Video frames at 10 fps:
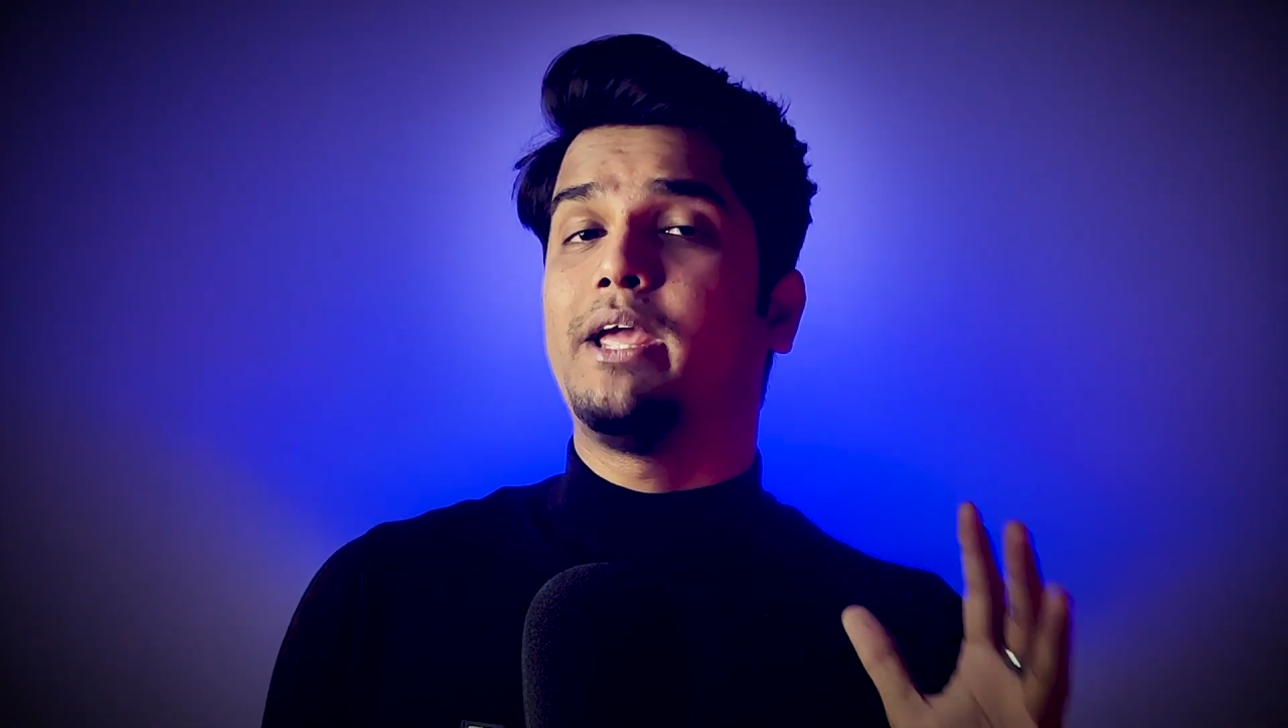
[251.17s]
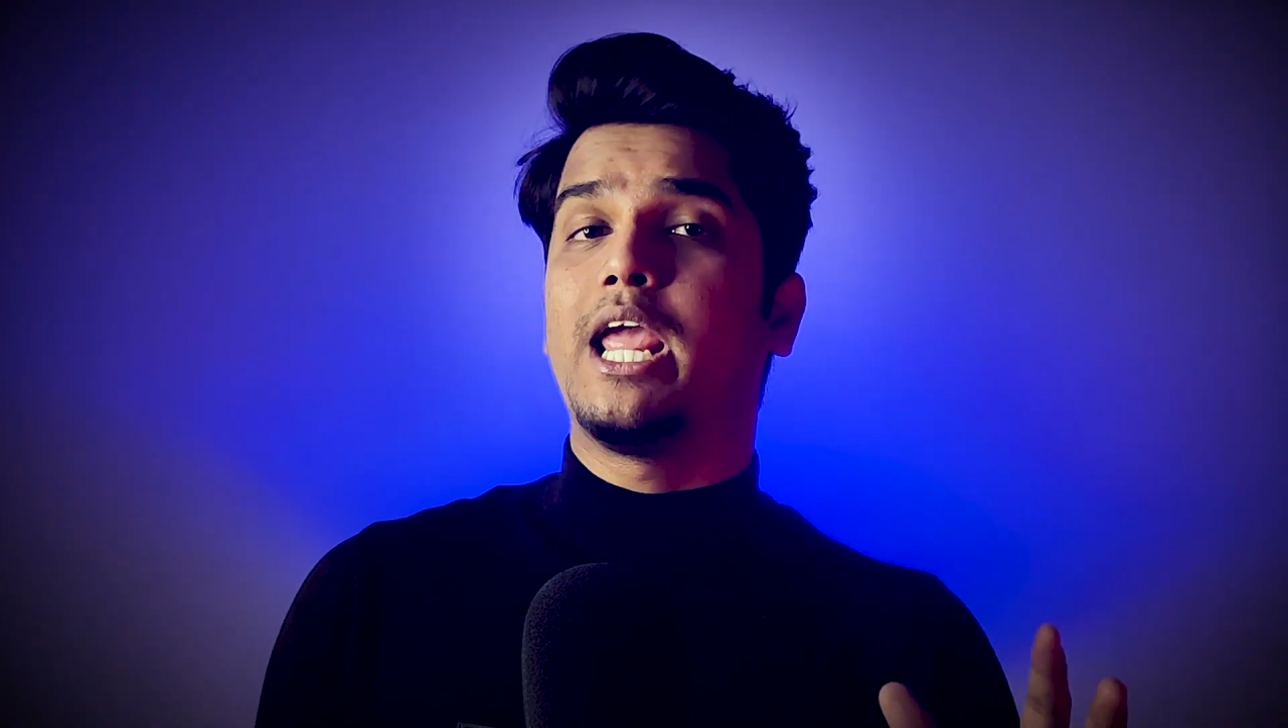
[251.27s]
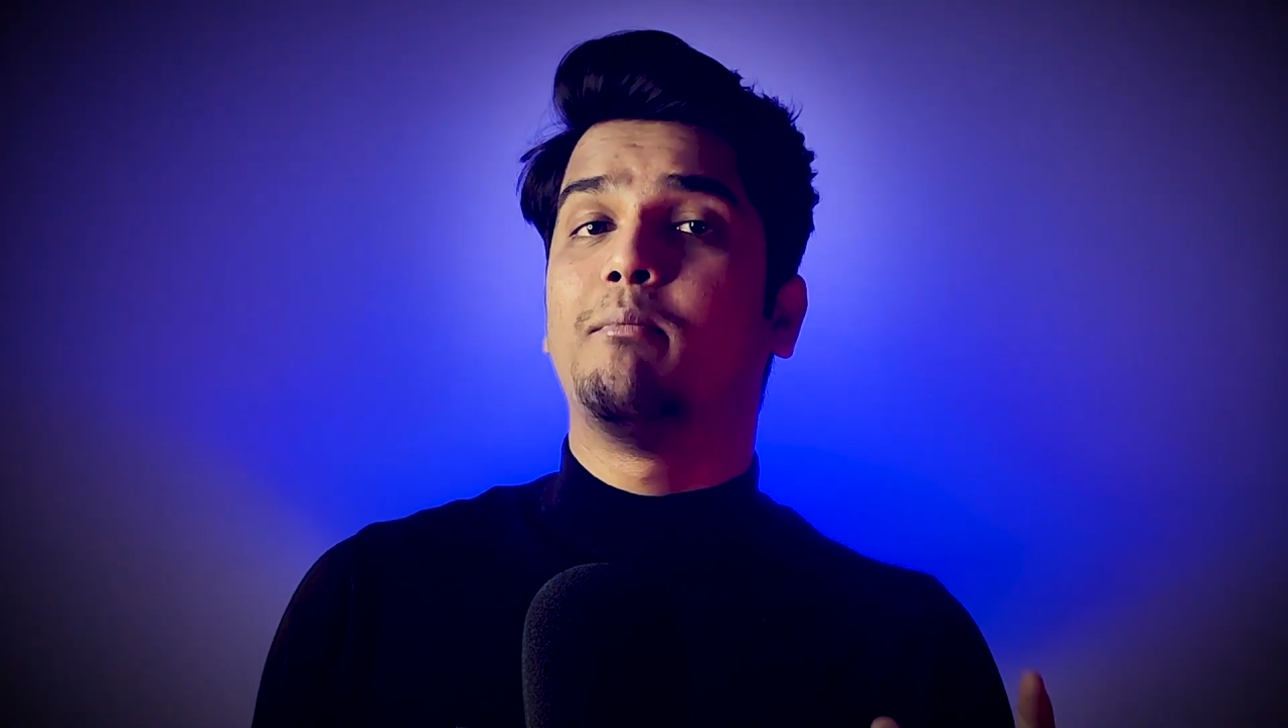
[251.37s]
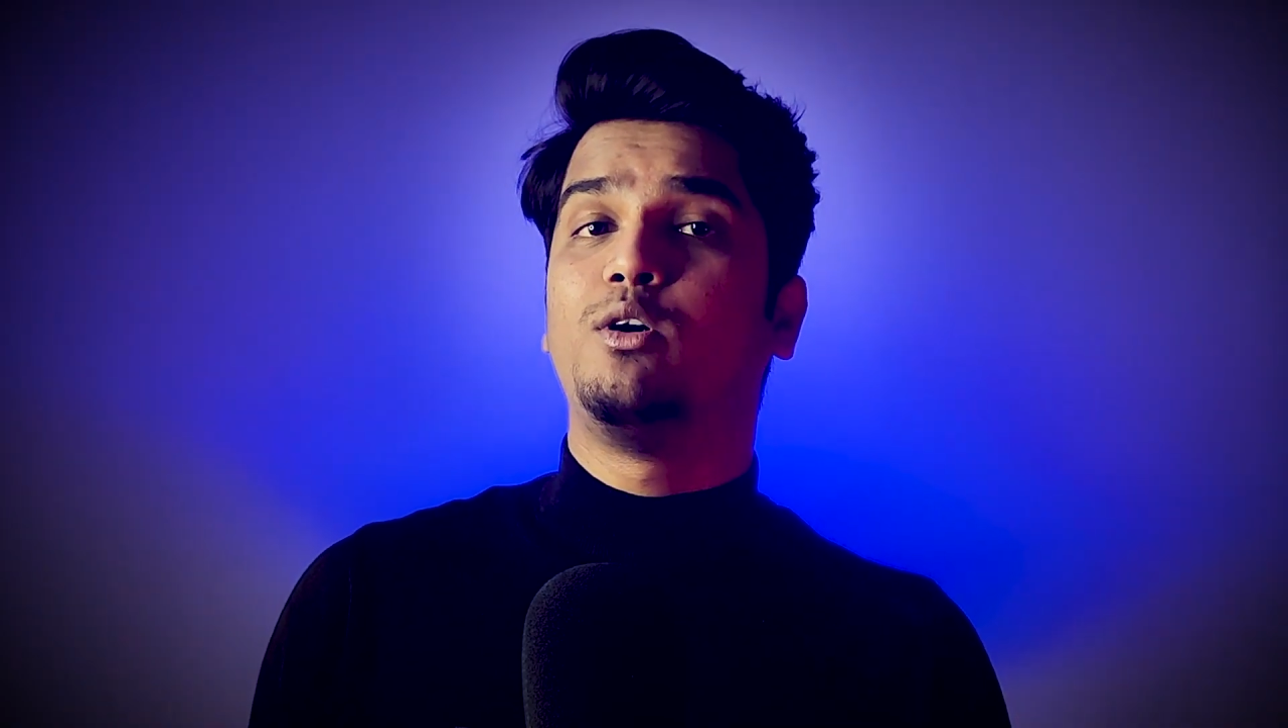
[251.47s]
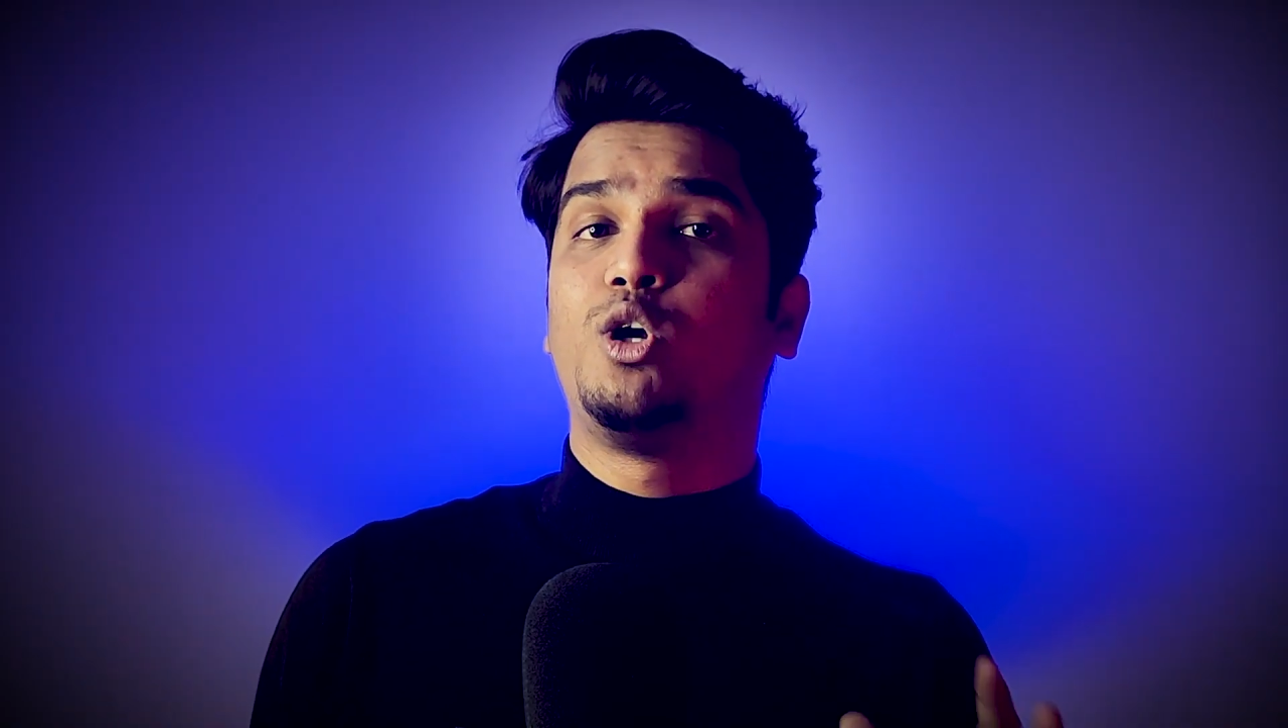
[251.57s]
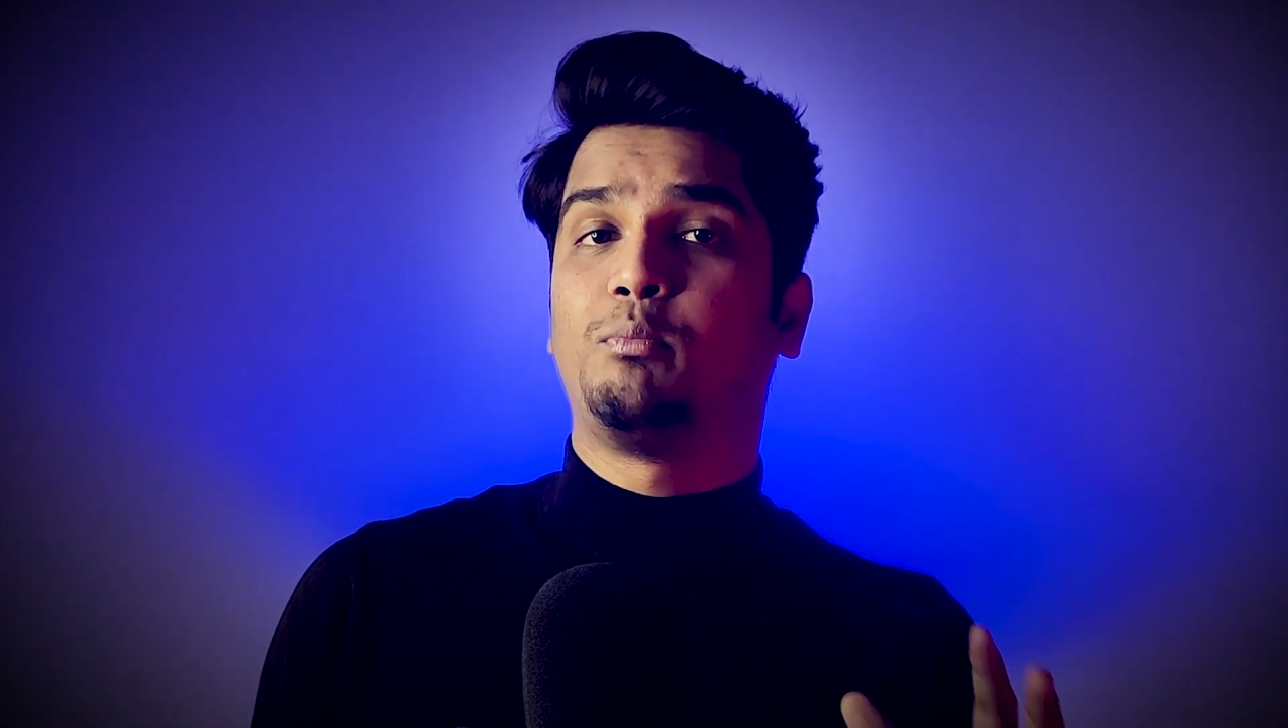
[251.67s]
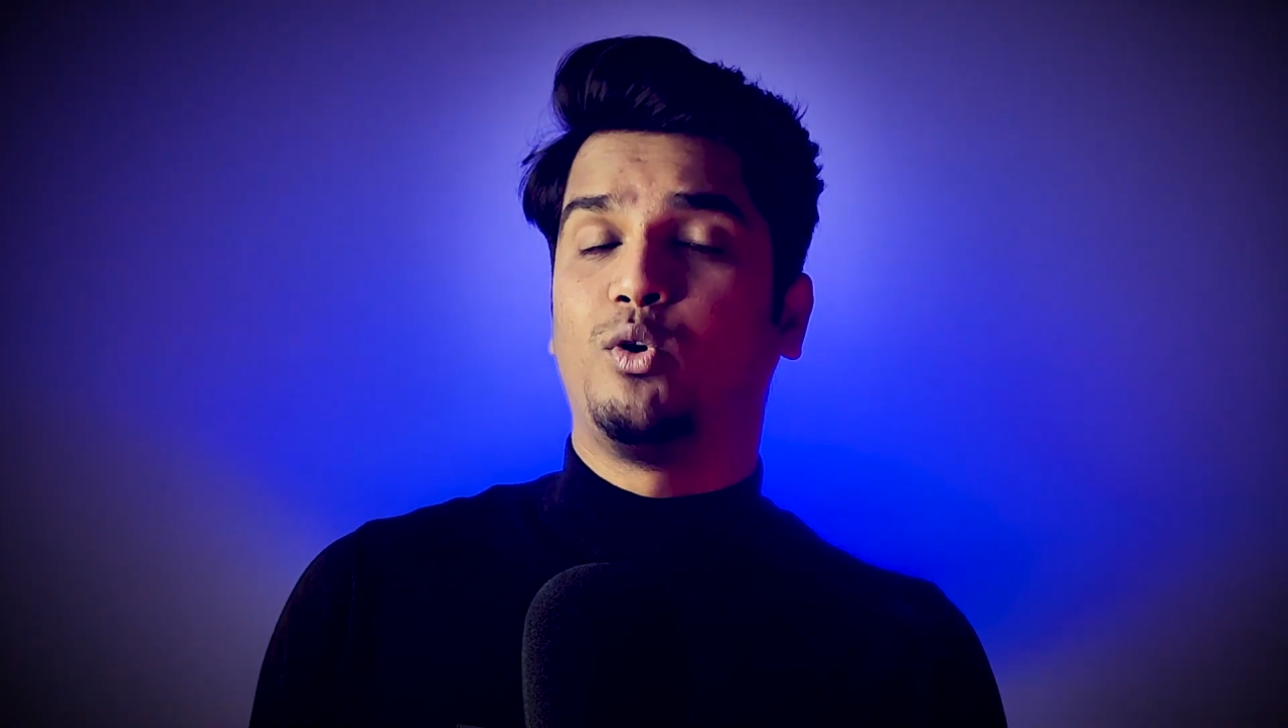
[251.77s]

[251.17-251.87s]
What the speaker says: be able to